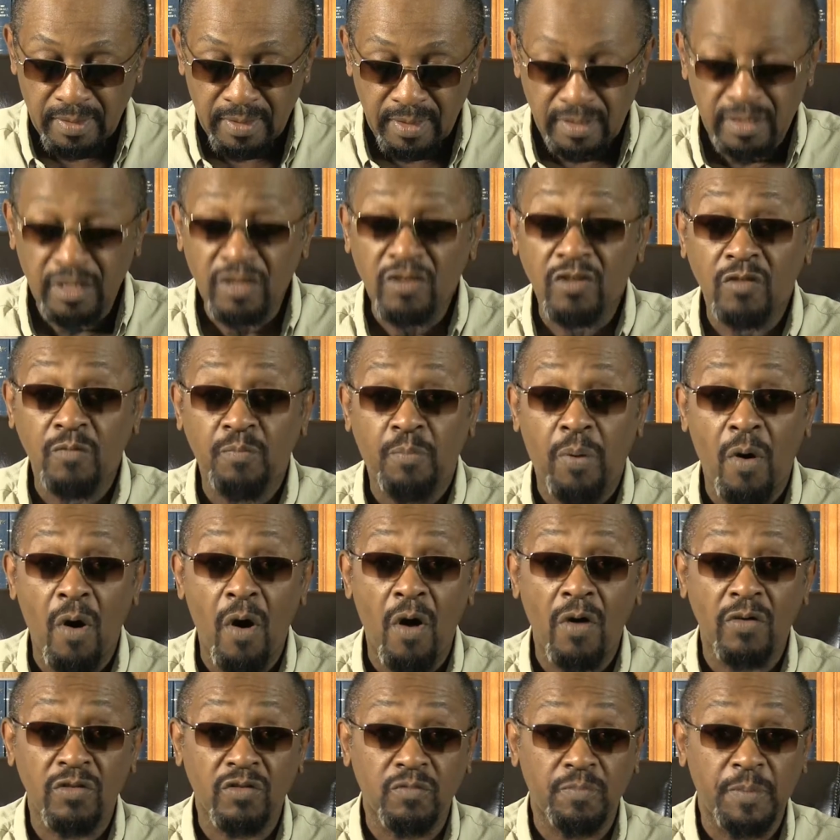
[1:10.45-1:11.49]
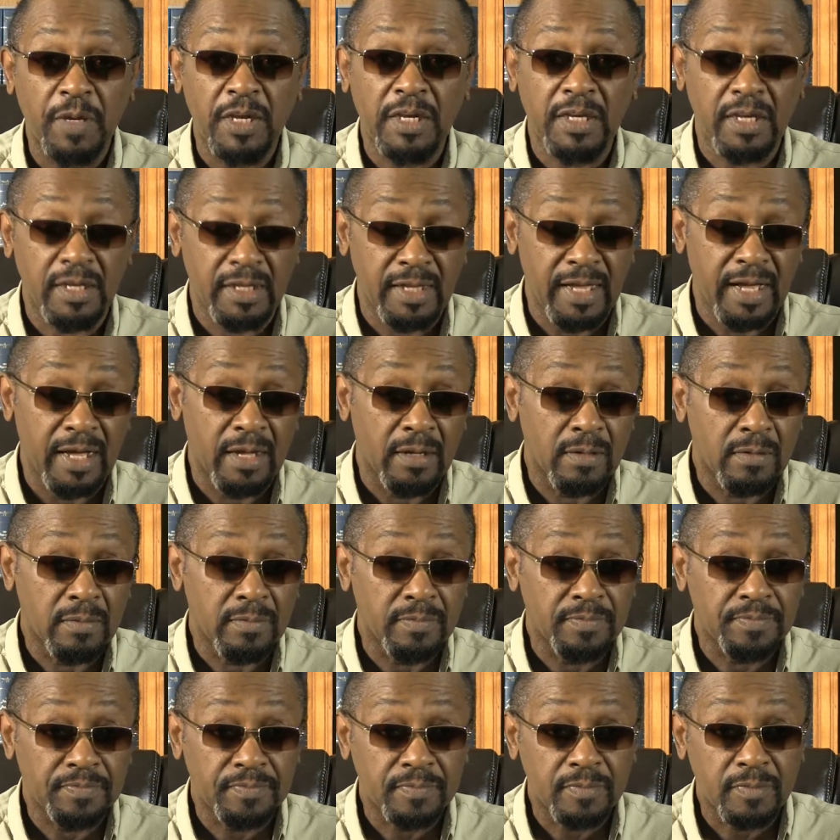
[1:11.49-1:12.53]
now, this is Paul speaking now
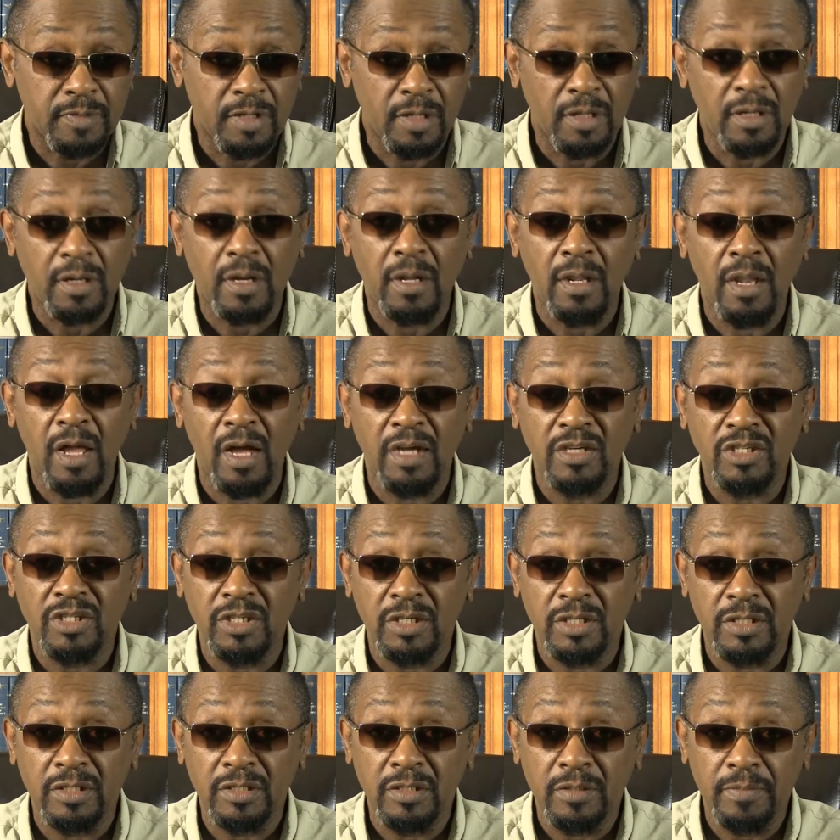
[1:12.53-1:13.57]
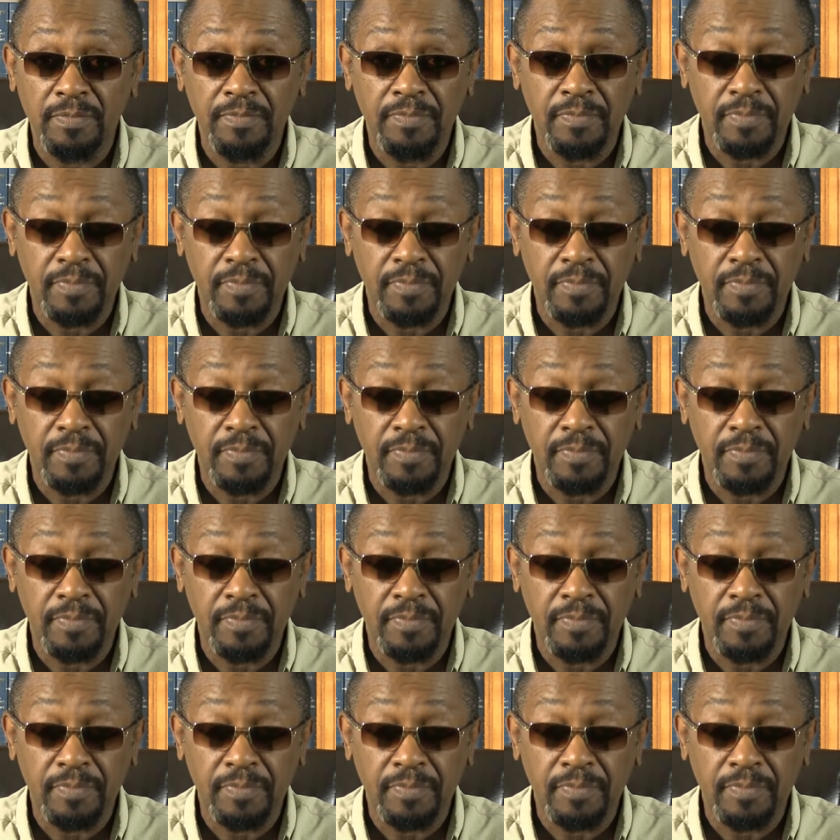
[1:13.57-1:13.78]
to the Colossians.